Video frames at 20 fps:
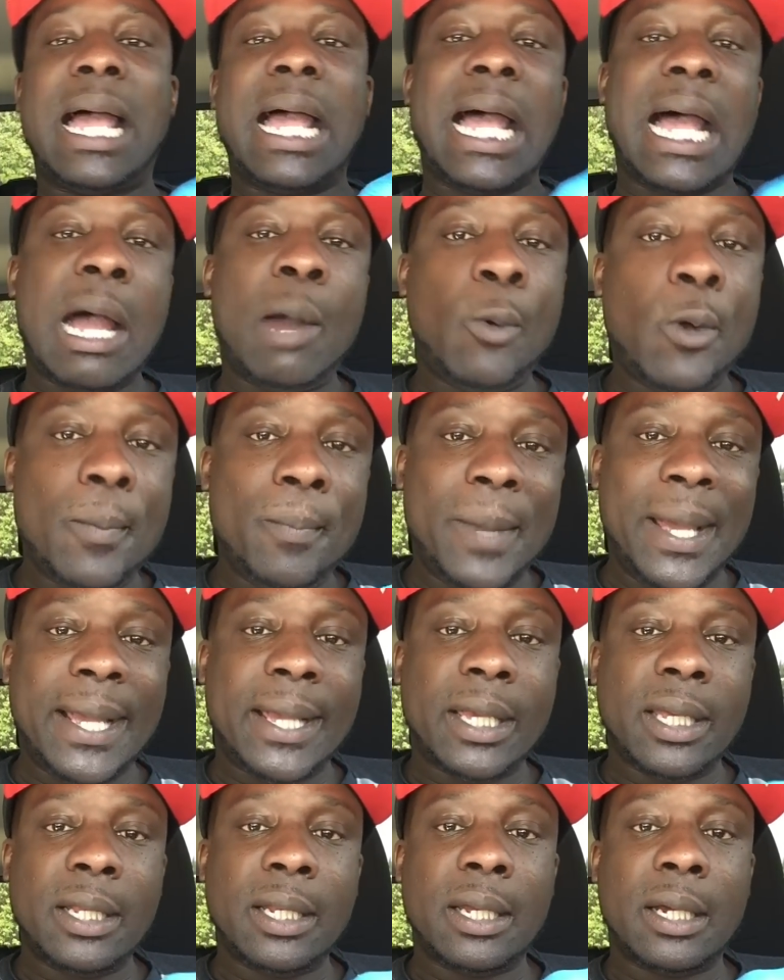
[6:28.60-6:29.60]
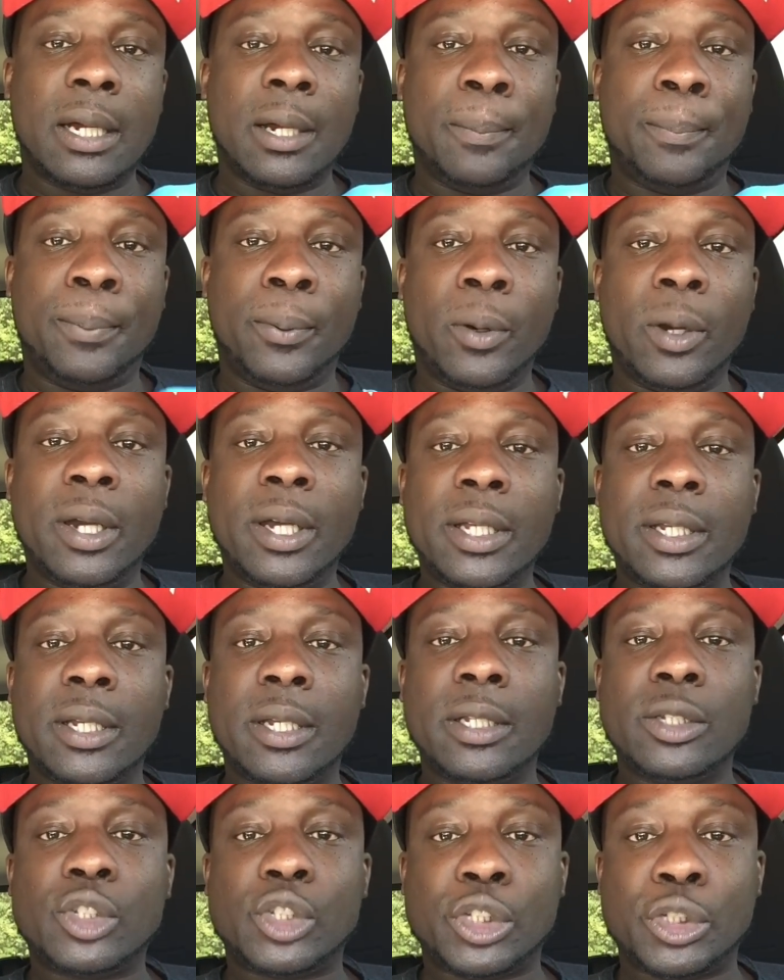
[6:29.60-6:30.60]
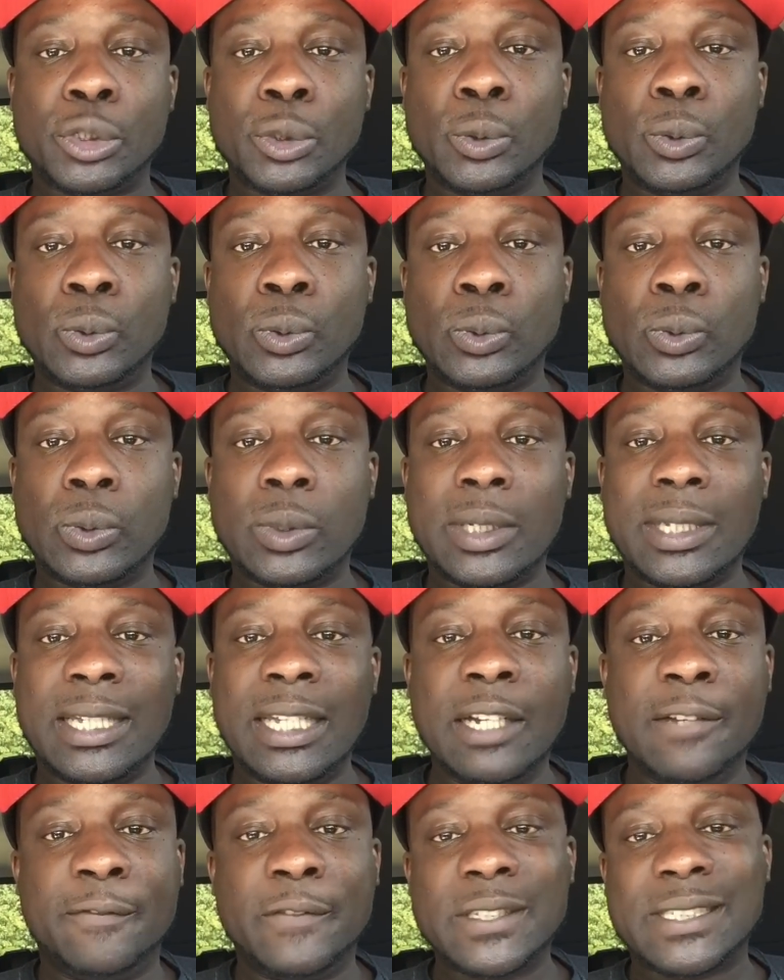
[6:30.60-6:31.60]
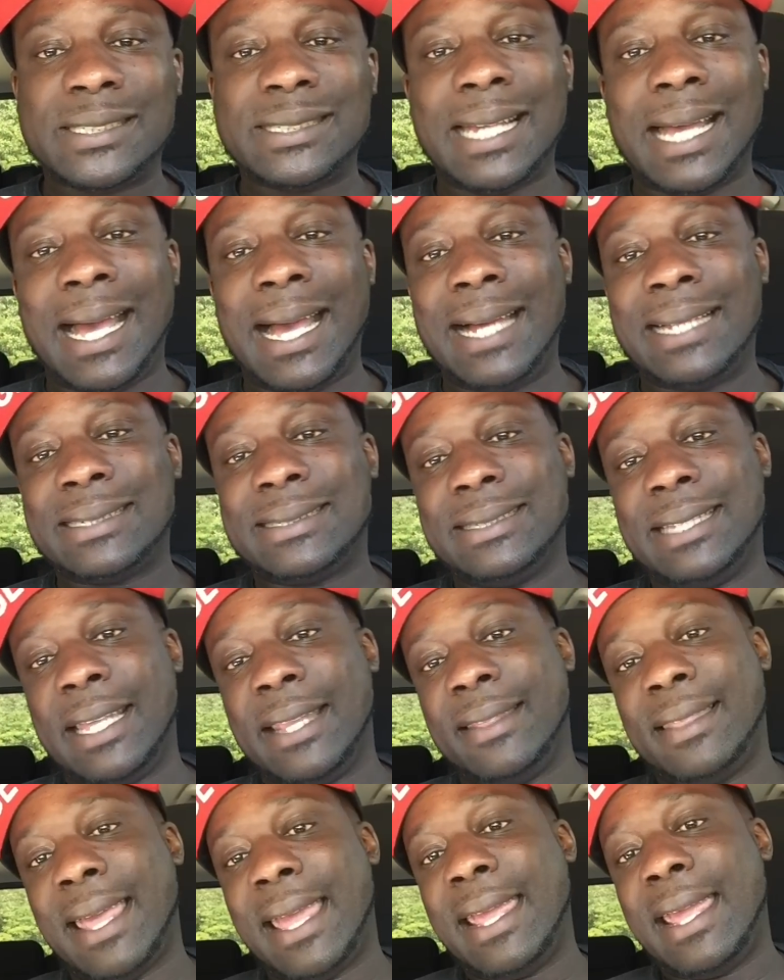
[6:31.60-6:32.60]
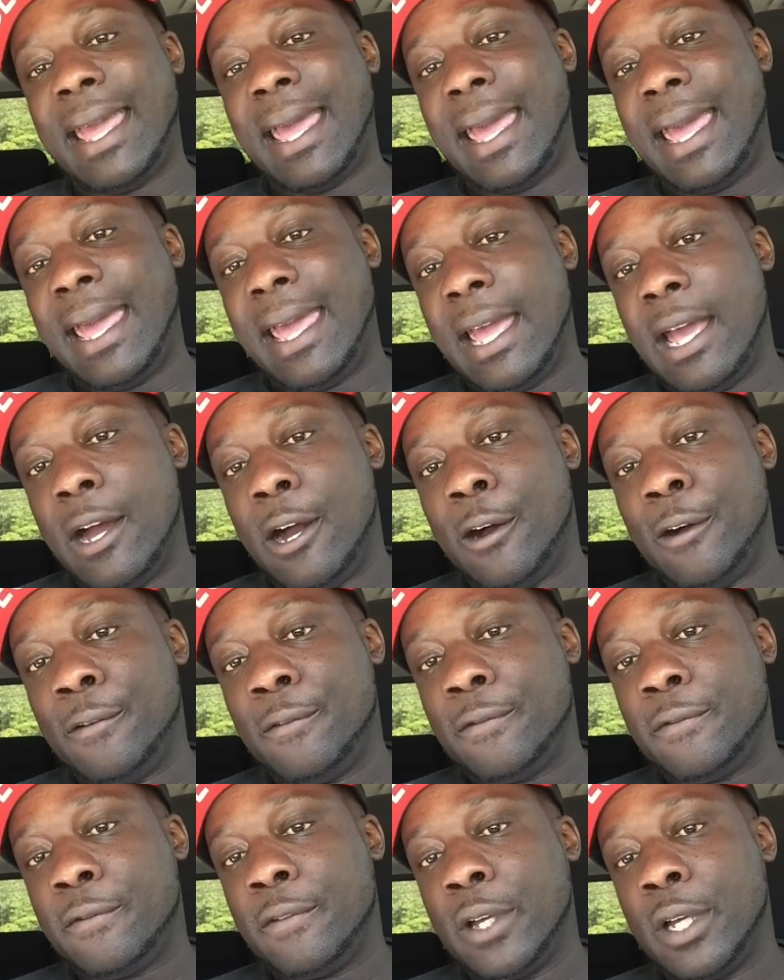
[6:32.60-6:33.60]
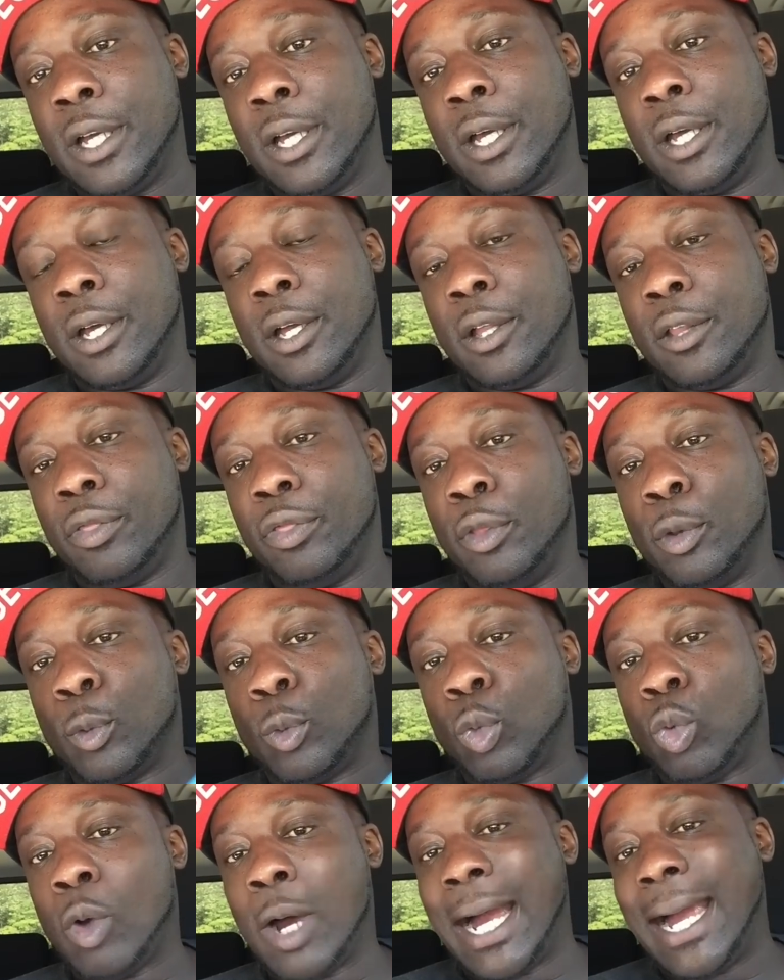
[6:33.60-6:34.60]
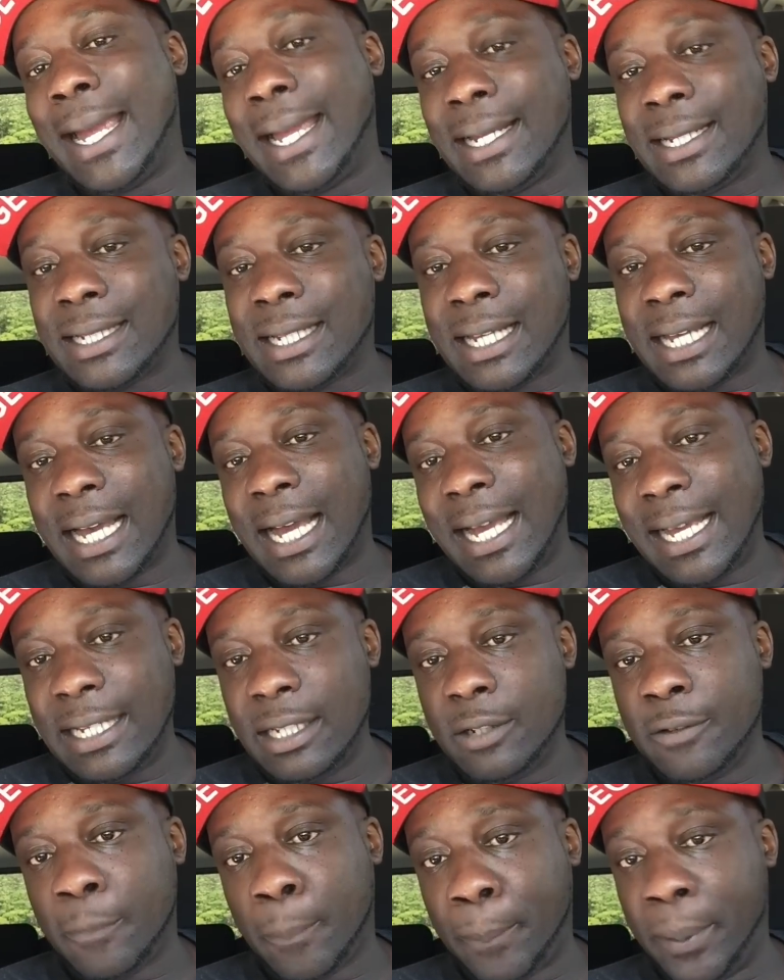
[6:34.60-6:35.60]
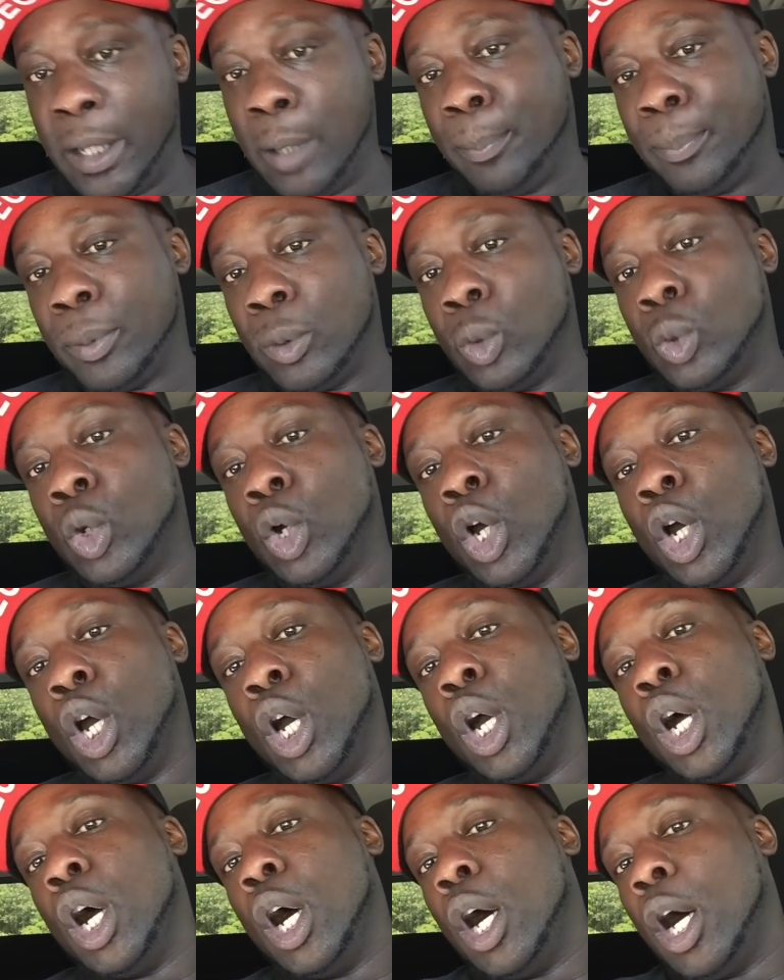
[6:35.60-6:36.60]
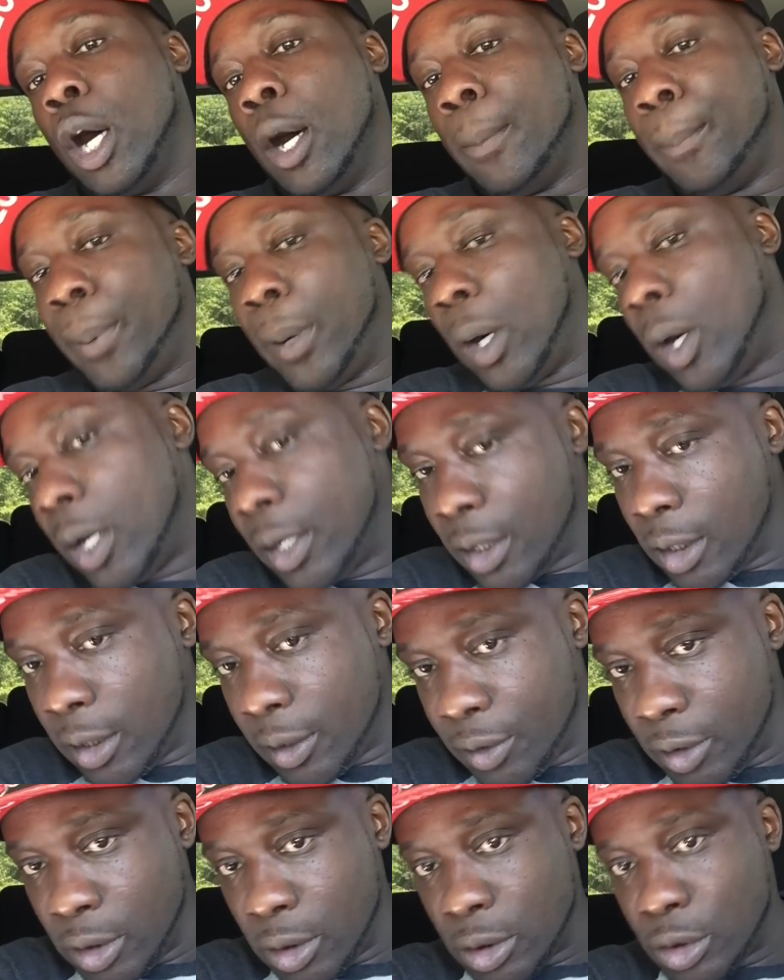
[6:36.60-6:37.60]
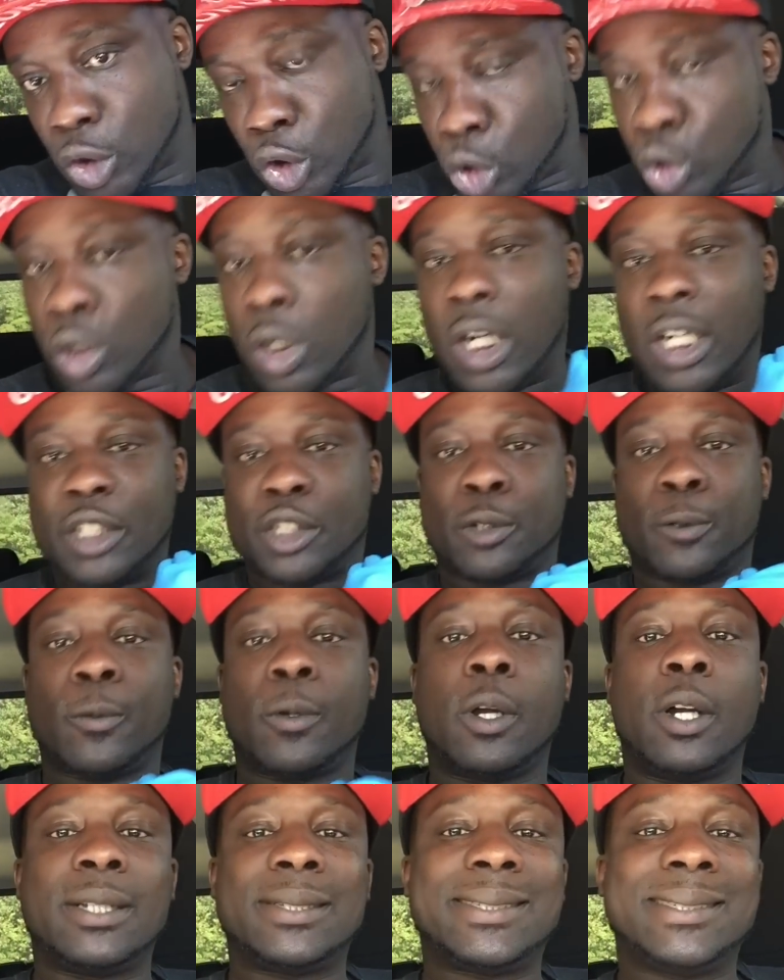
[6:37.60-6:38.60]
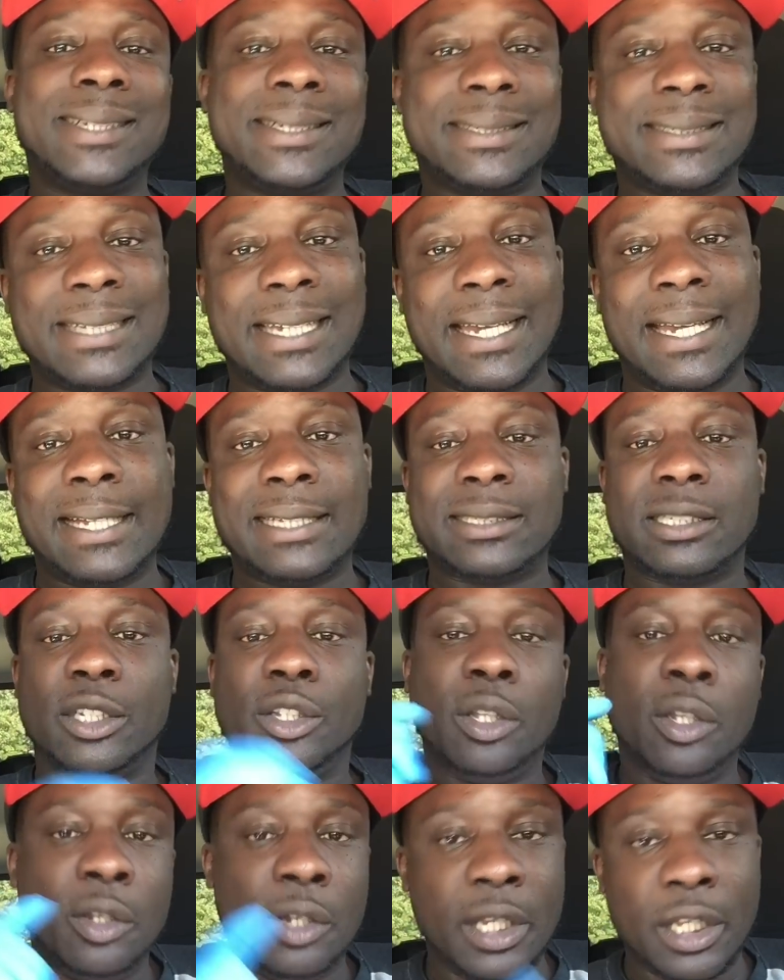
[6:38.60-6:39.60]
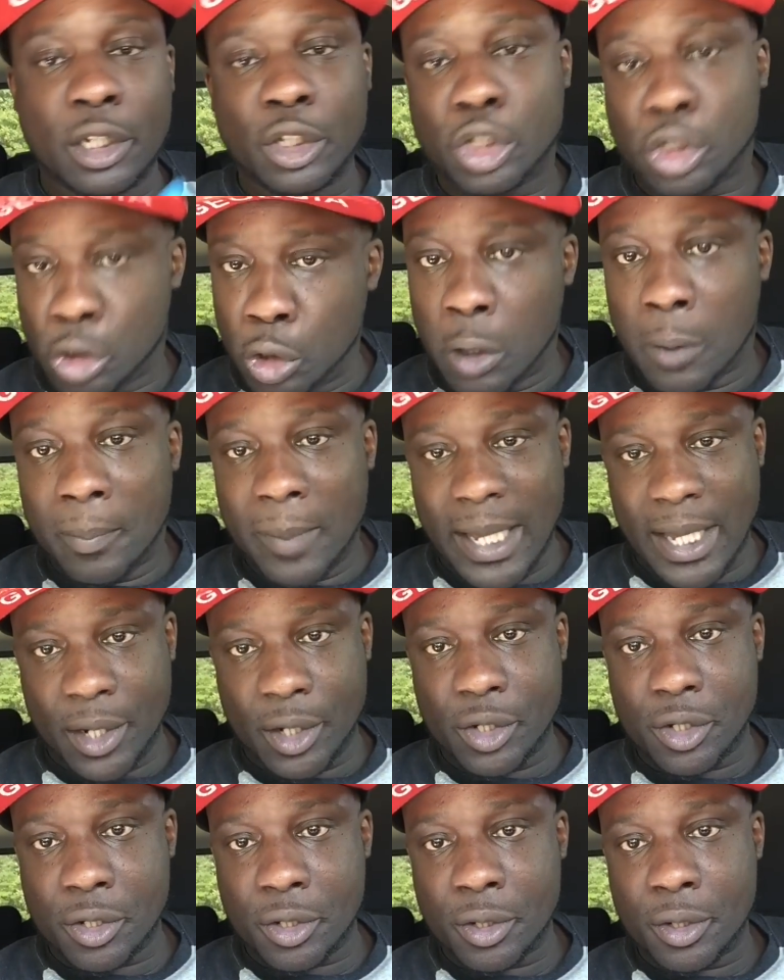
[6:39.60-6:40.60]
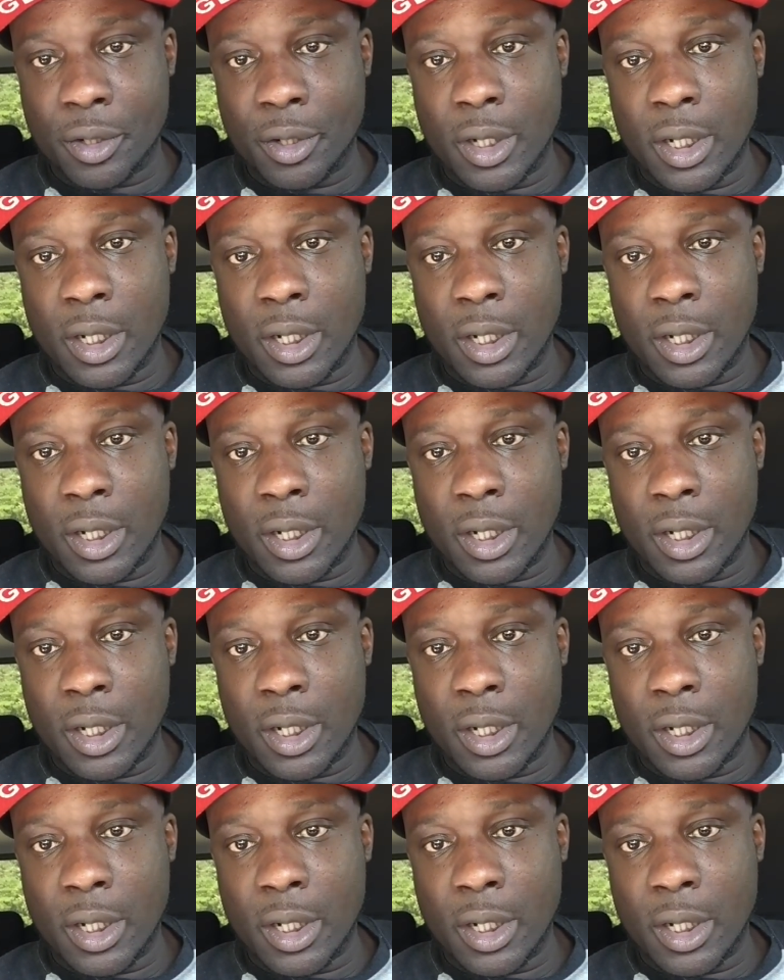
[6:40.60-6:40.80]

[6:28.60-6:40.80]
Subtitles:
I would make it a point to emphasize that they have the right kind of people a part of the tour entourage, such as you need a tour manager